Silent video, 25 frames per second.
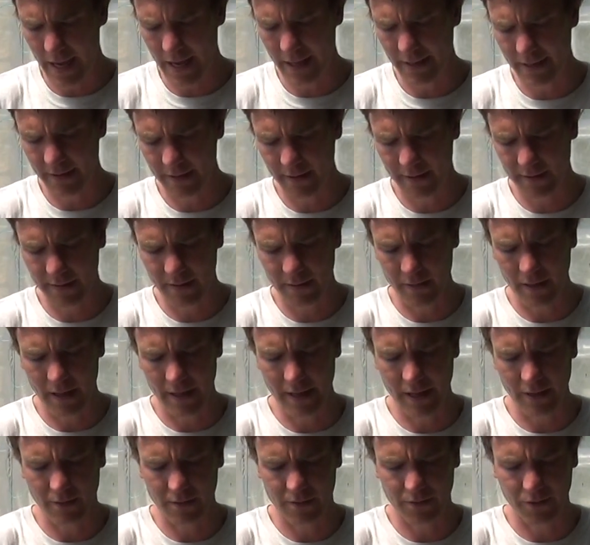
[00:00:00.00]
this is,
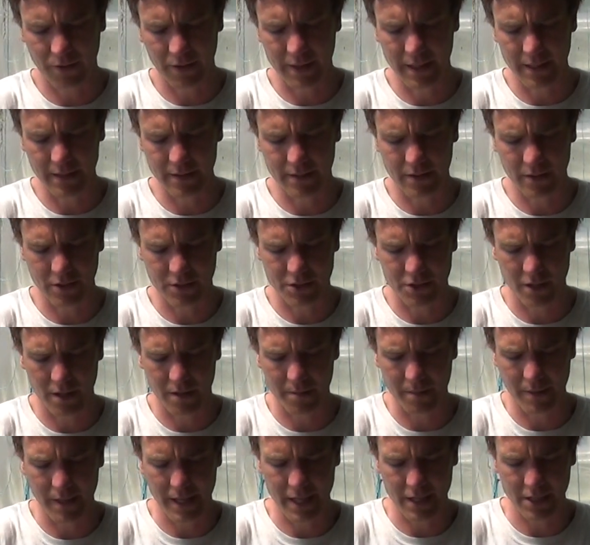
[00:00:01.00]
allows for easier
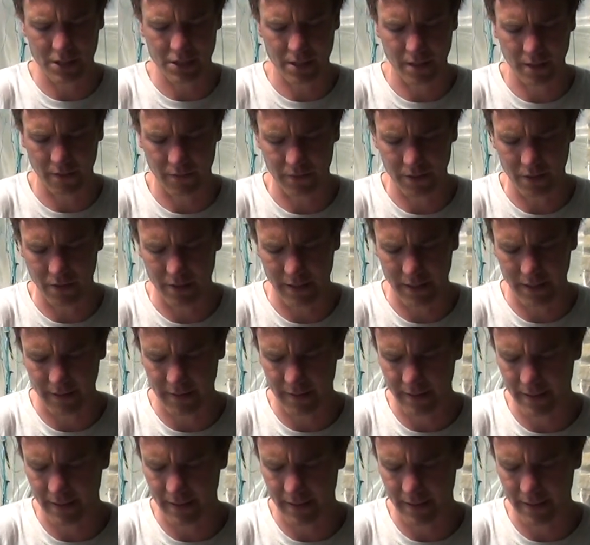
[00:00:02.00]
germination of your little